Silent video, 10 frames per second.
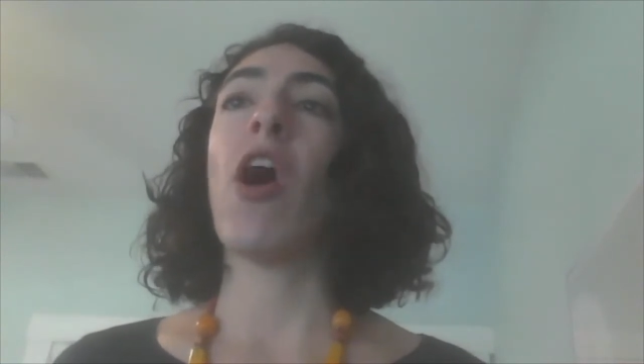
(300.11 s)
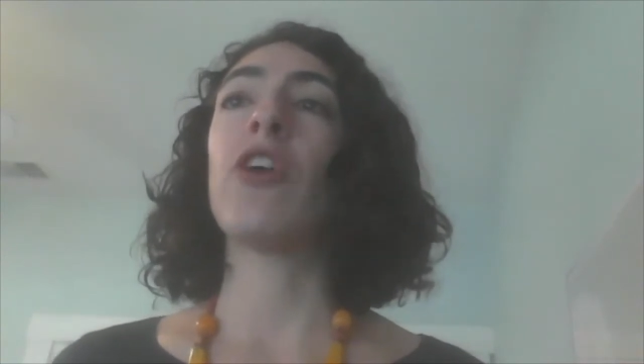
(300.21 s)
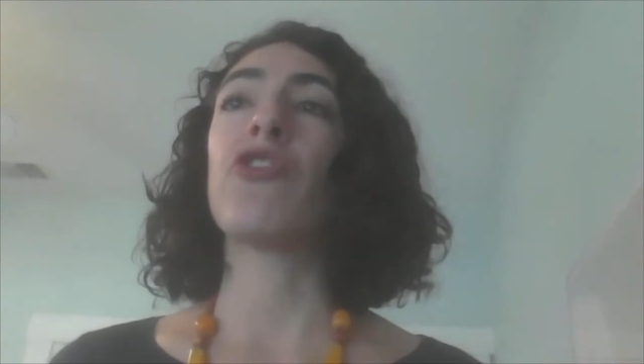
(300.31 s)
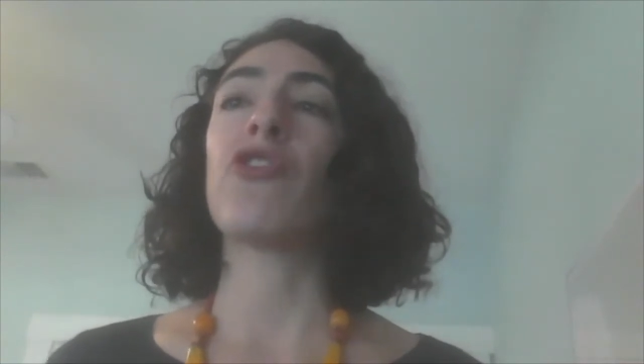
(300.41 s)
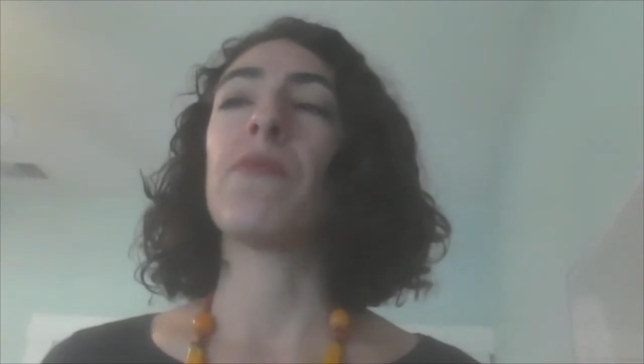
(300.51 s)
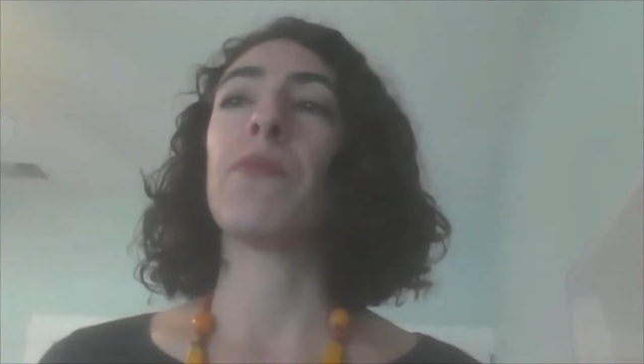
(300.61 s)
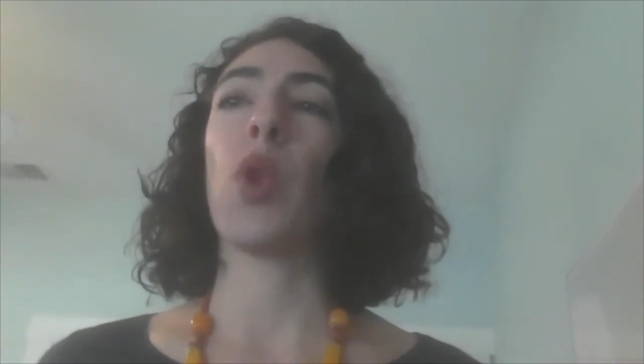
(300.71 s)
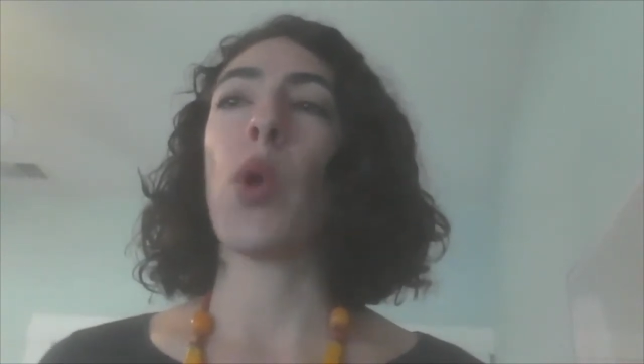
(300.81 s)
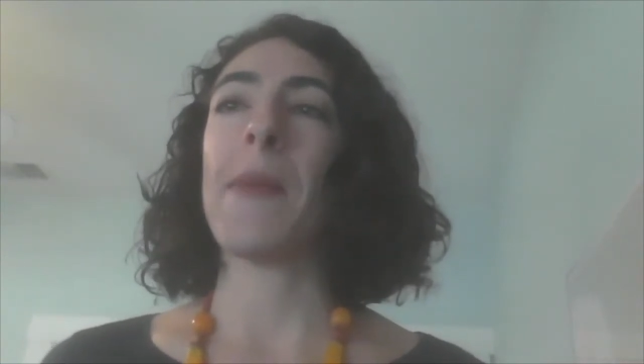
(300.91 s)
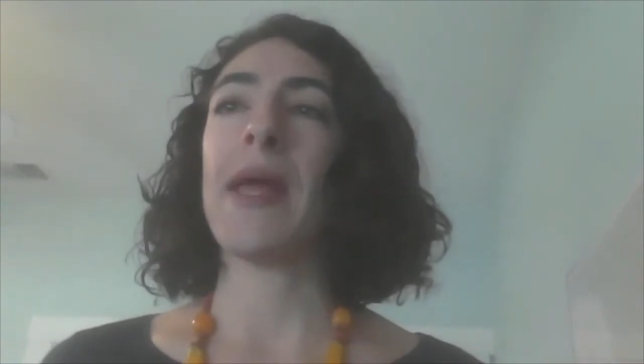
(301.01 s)

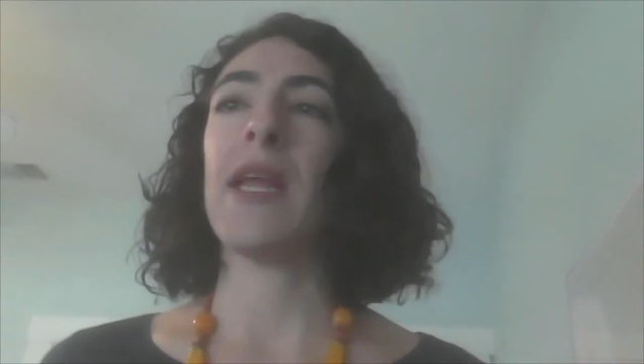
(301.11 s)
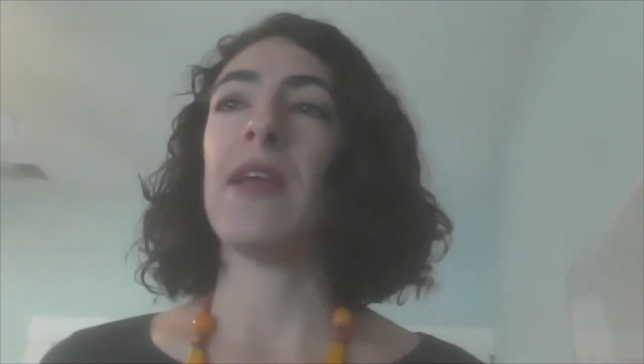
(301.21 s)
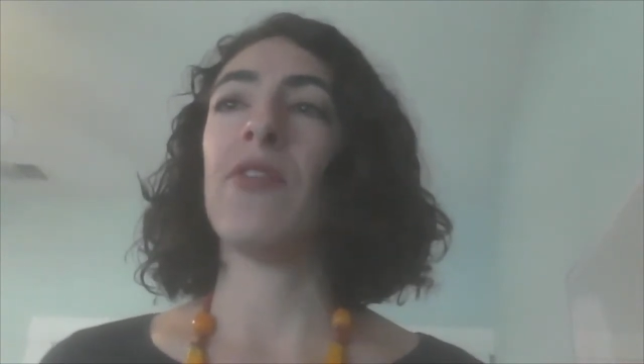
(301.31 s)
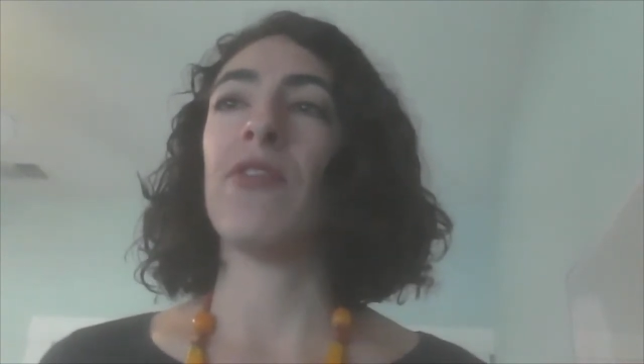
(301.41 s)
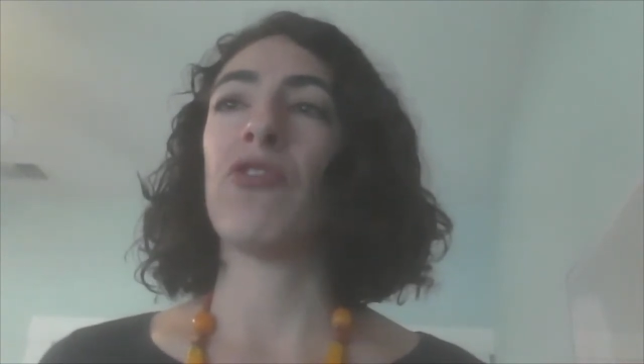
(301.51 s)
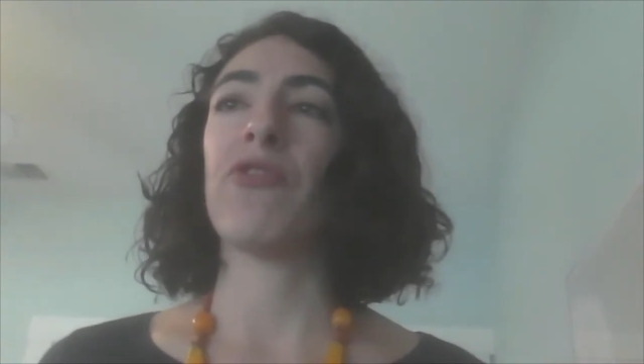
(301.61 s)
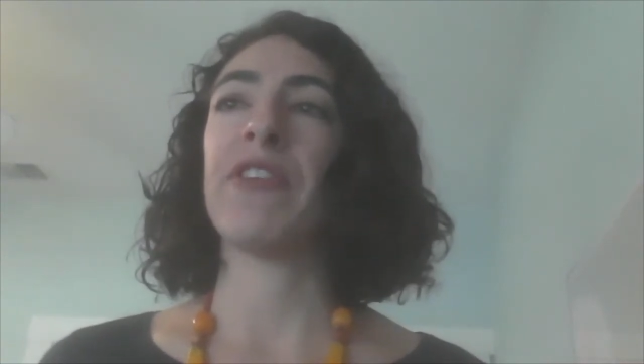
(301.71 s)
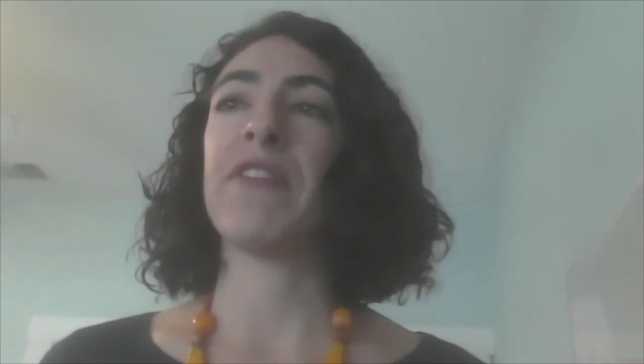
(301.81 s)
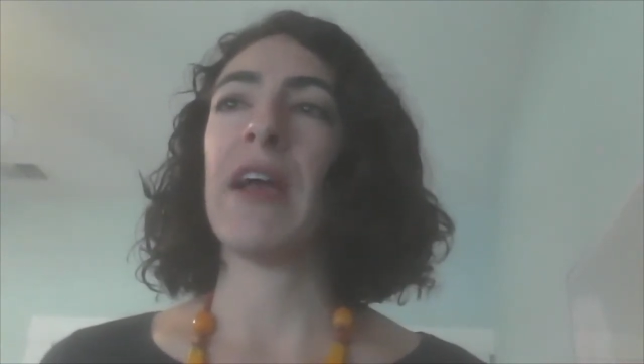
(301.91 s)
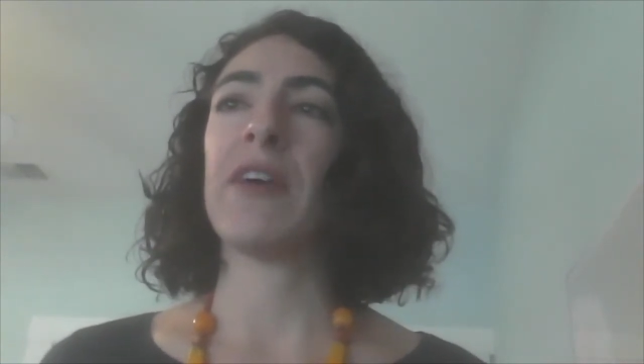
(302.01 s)
underemployment in the
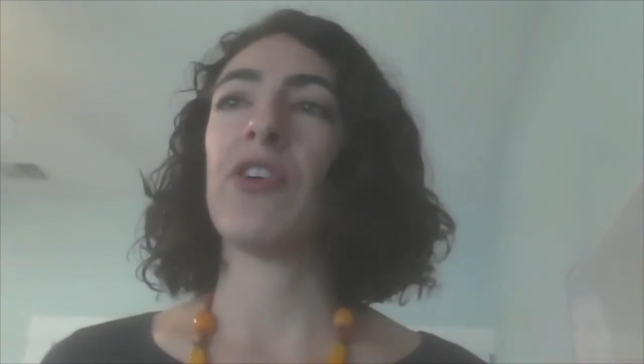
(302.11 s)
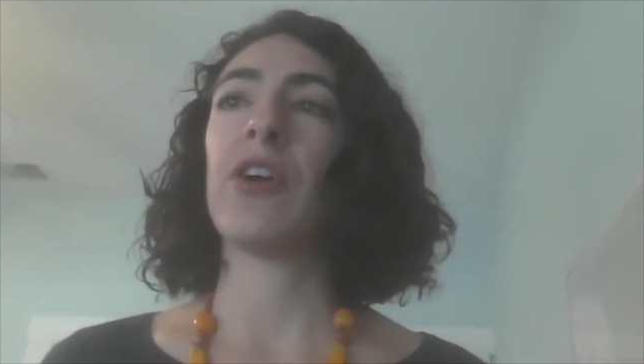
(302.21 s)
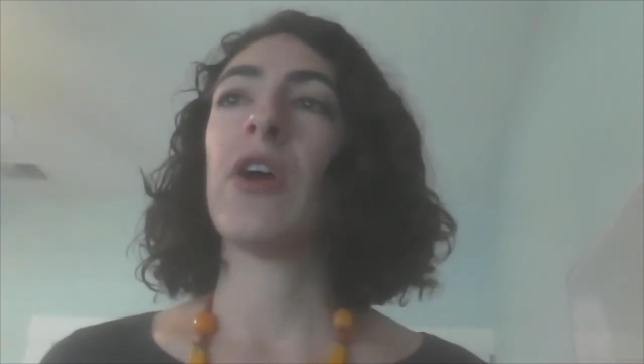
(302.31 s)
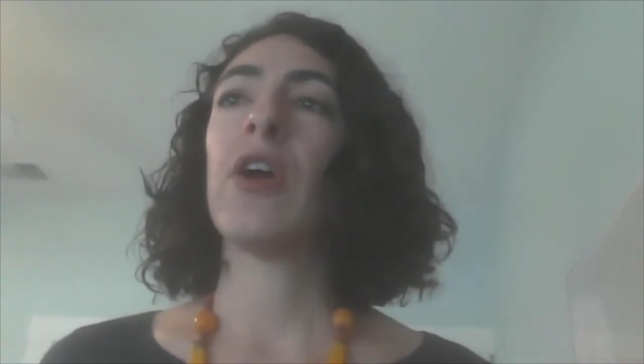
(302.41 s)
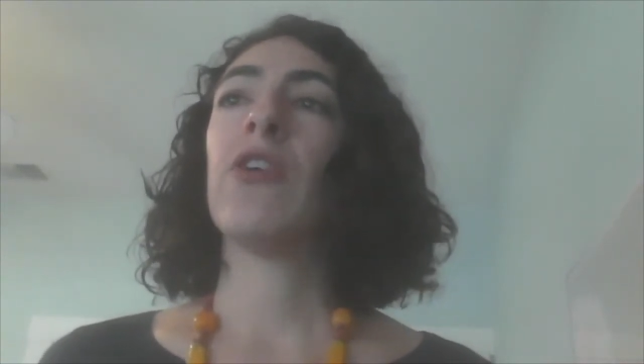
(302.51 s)
service sector.